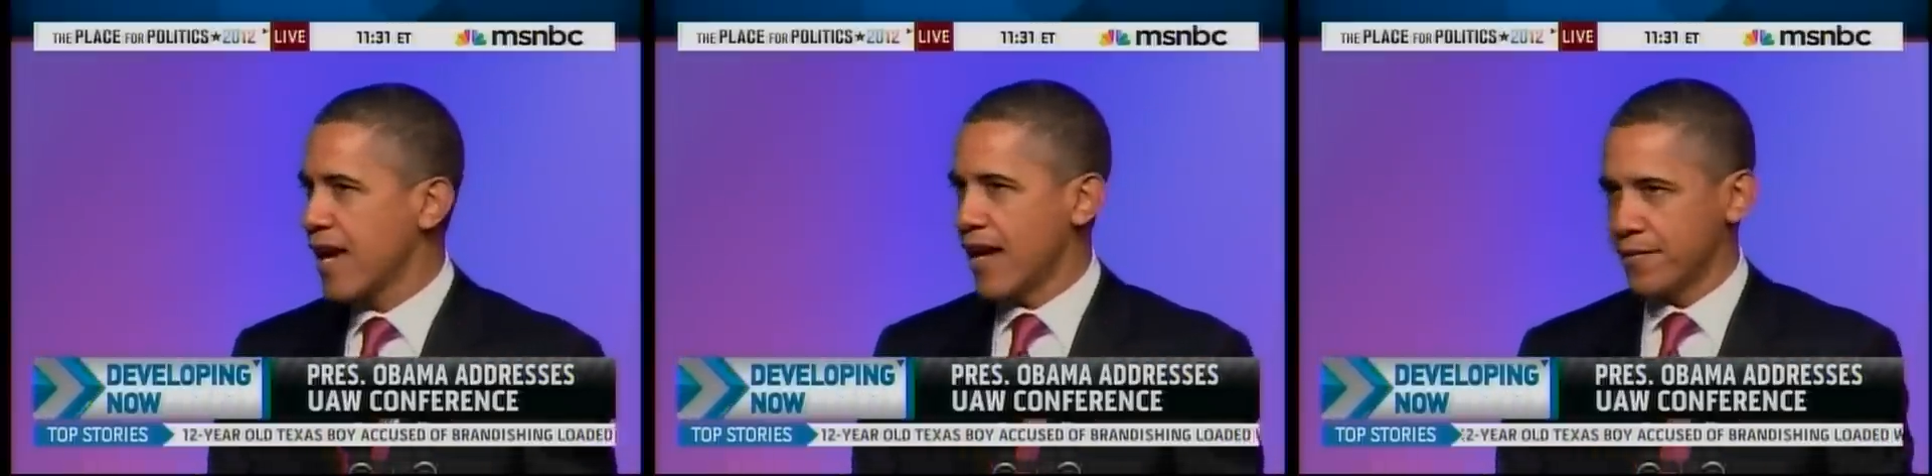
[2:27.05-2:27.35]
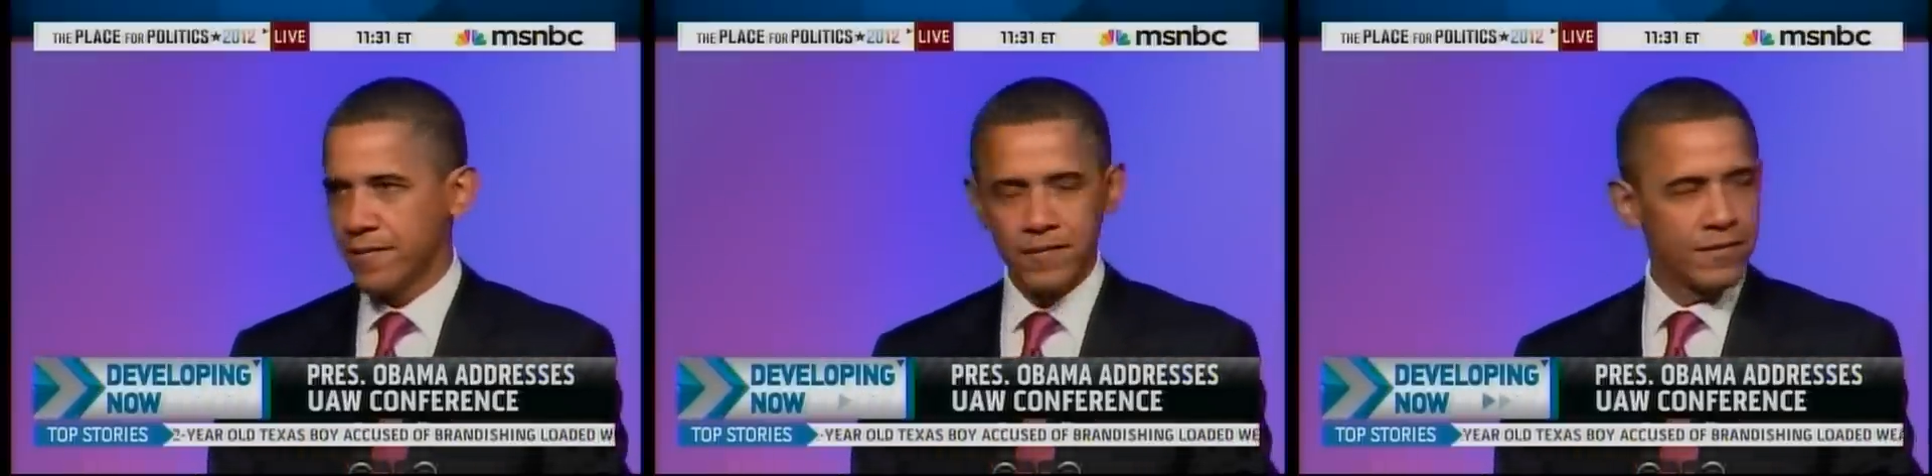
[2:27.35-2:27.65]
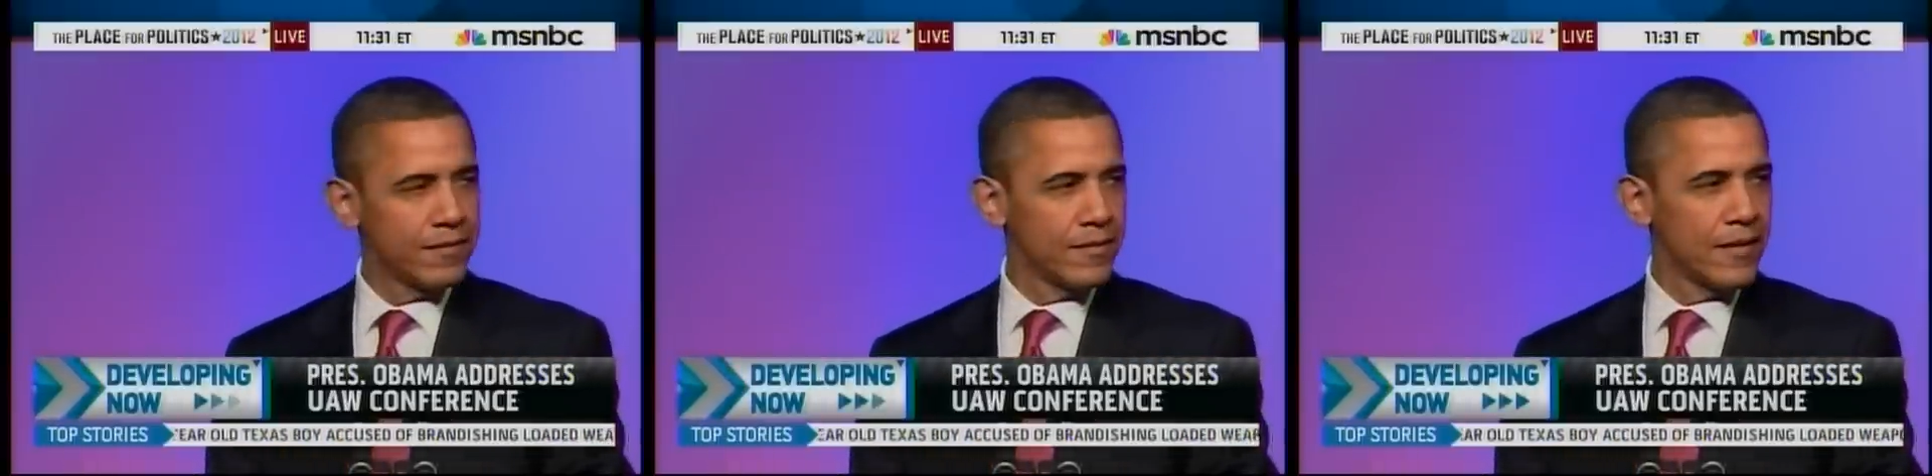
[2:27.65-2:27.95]
get,
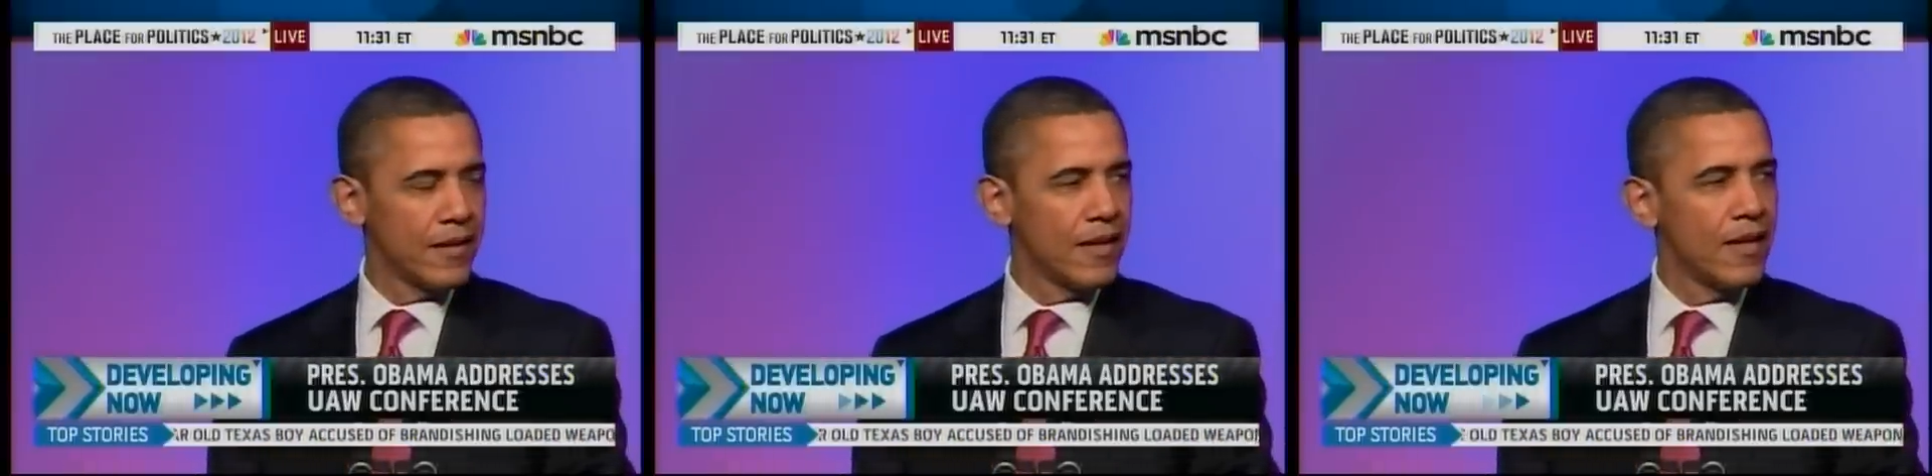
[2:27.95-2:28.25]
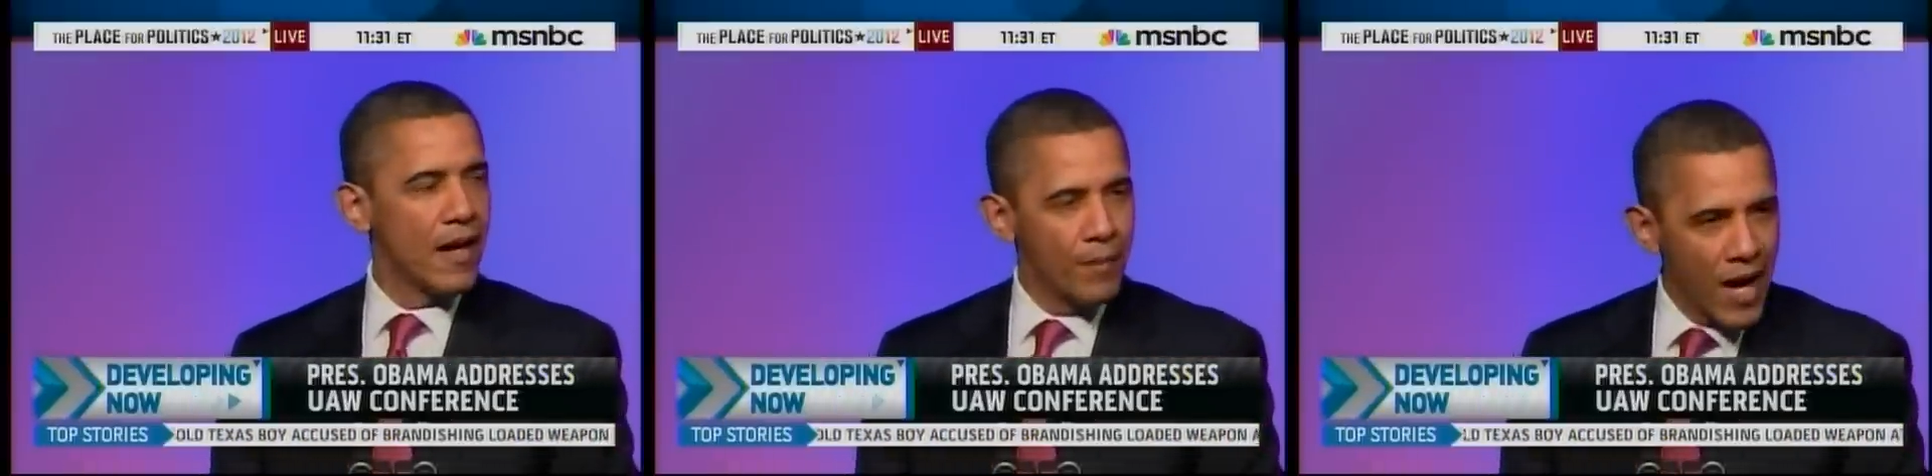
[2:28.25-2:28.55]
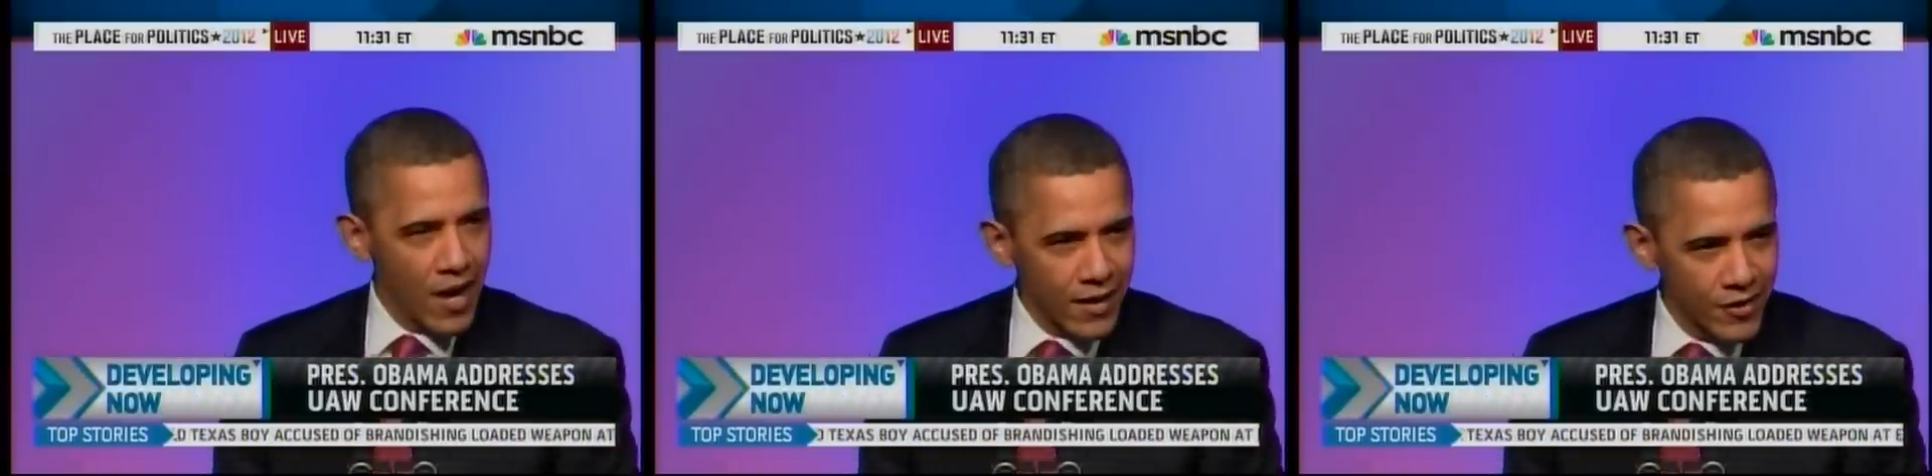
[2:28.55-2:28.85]

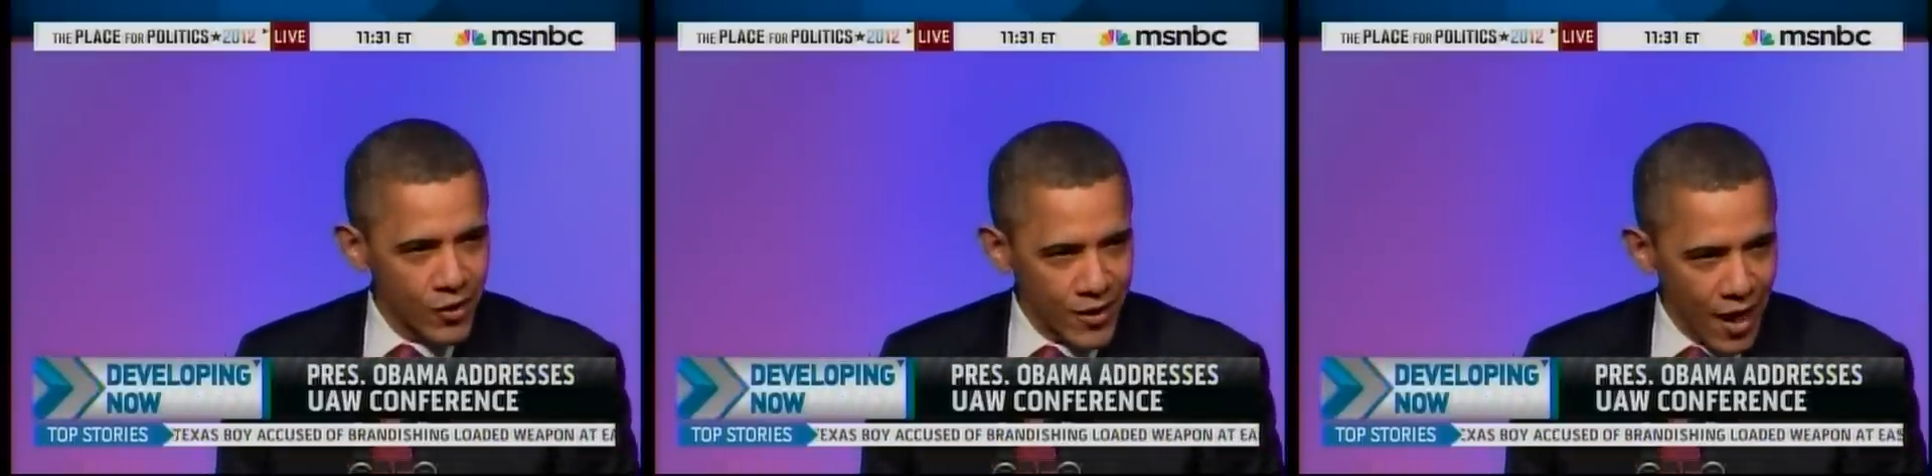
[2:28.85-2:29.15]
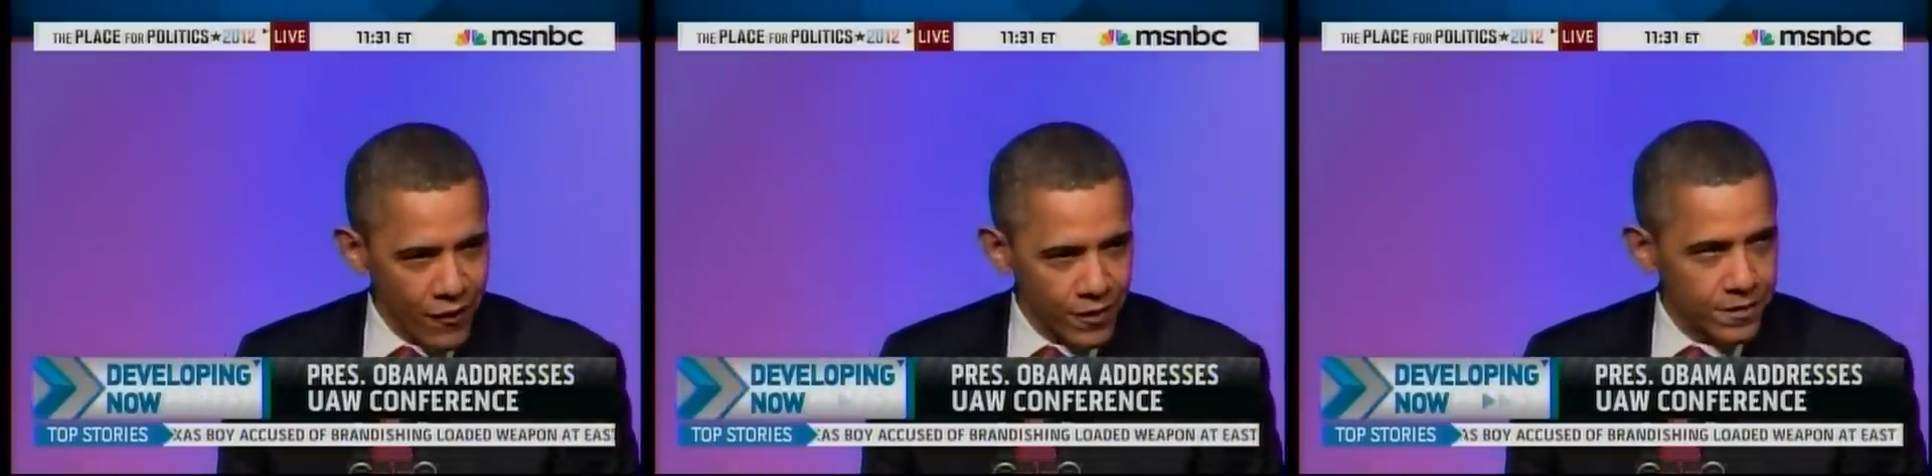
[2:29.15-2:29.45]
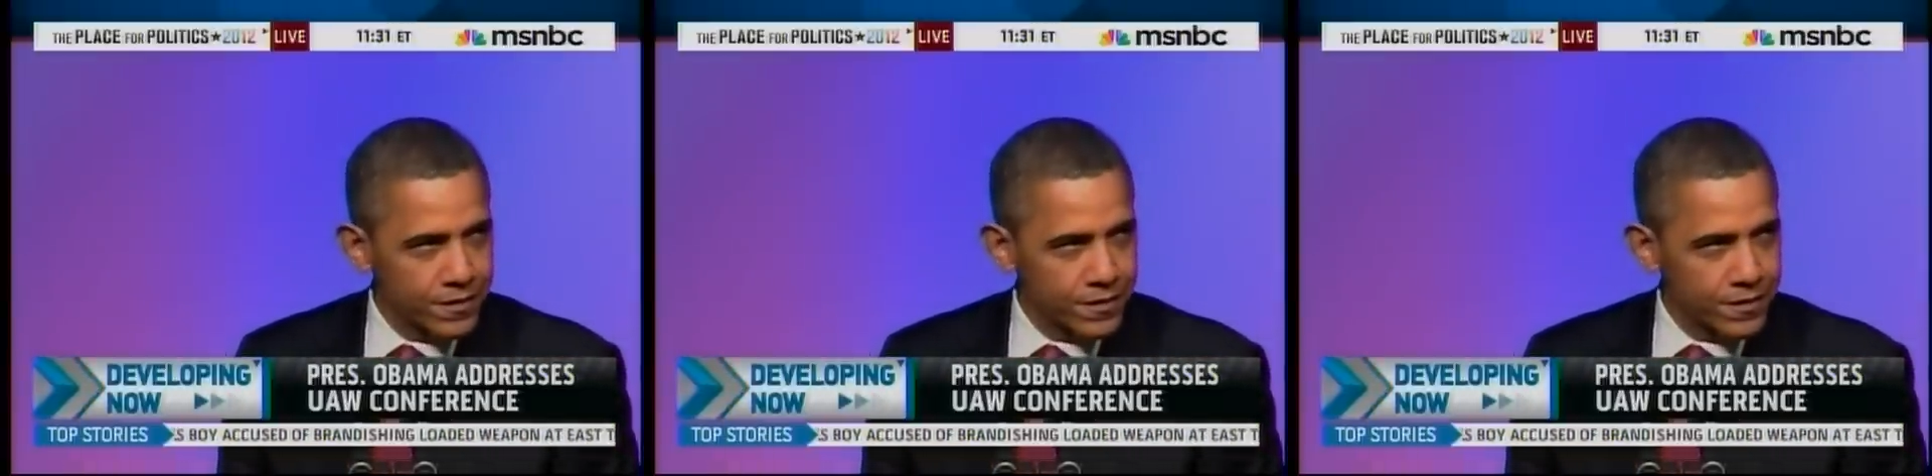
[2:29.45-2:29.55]
Americans are tougher.